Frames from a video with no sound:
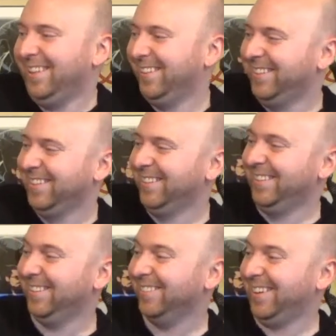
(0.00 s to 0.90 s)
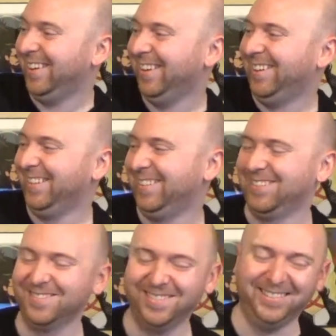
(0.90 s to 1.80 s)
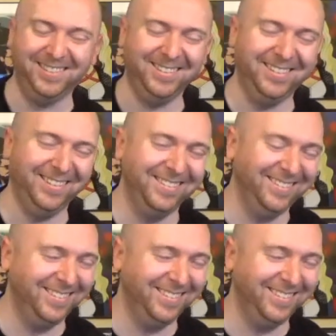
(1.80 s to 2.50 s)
(silent)